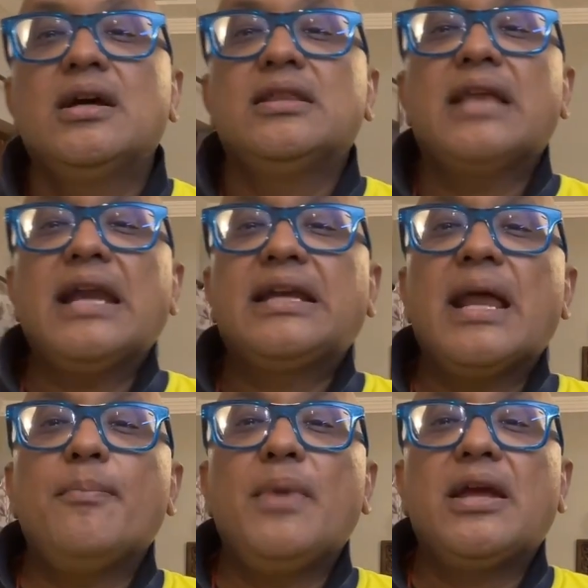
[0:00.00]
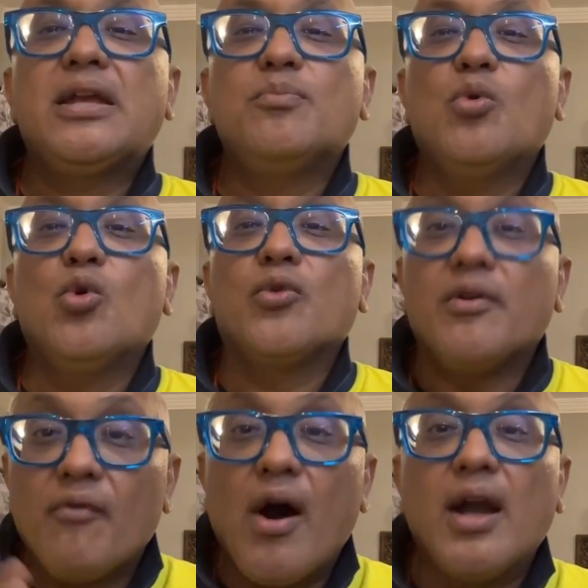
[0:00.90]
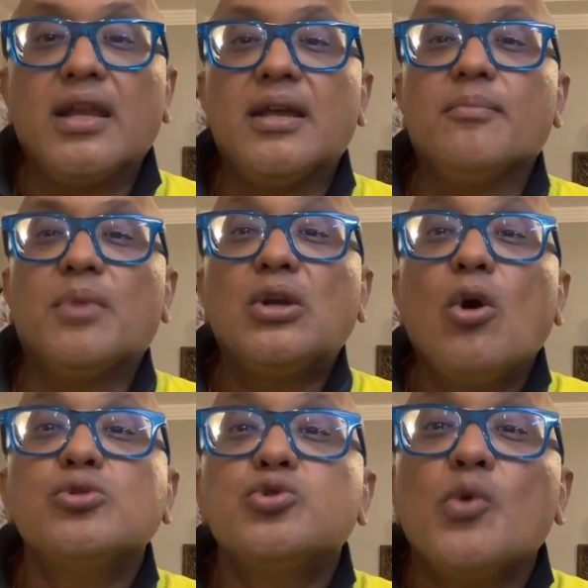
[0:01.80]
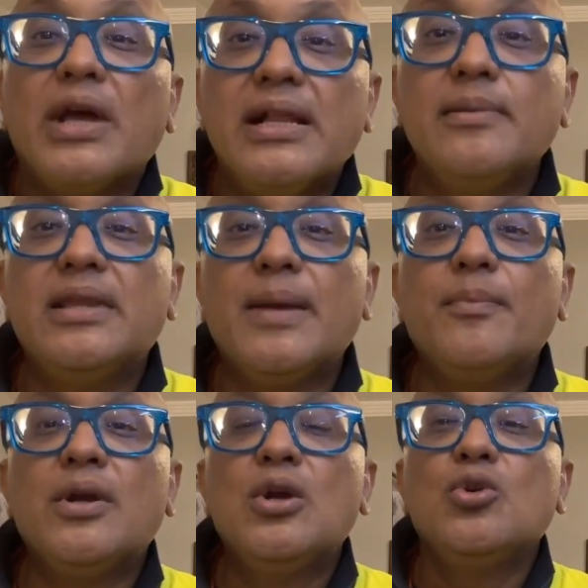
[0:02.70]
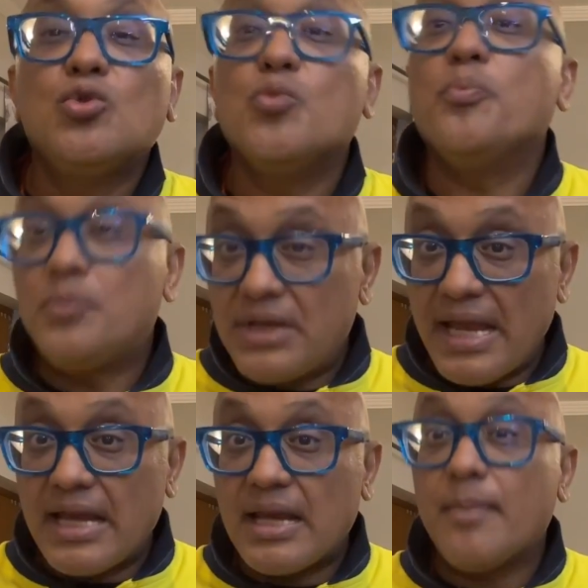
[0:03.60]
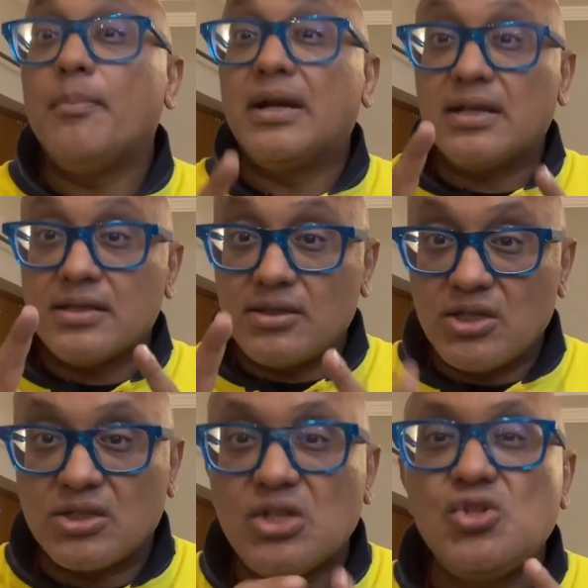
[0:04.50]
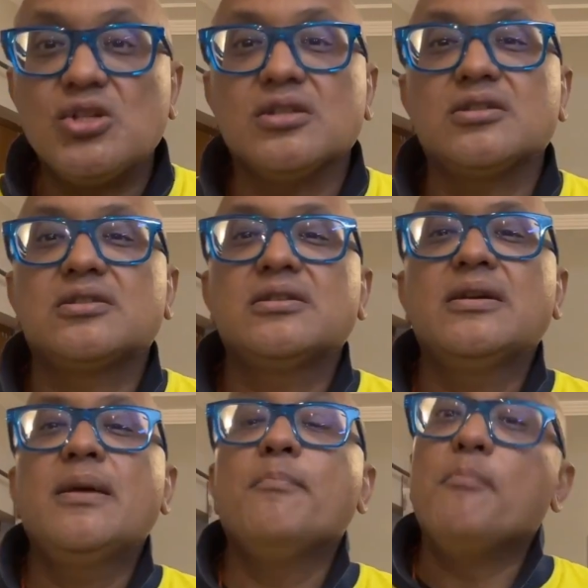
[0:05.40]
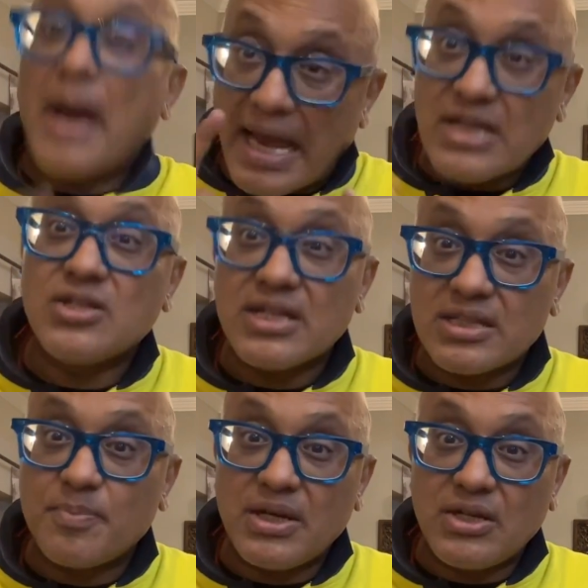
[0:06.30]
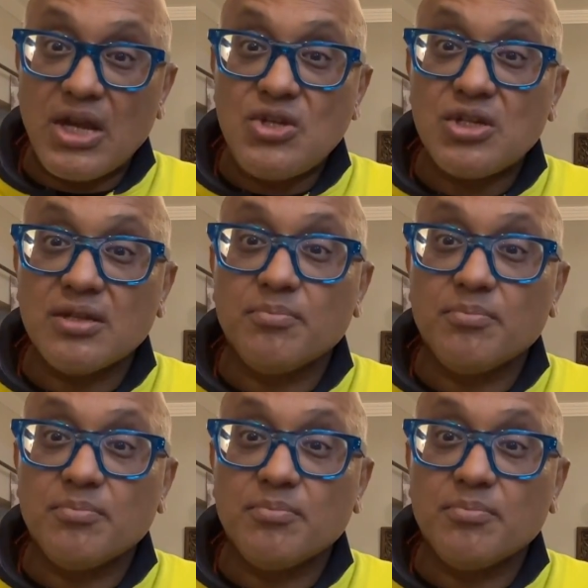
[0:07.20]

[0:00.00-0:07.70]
That can make it more rewarding but also help them to take a better decisions. Manage expectation.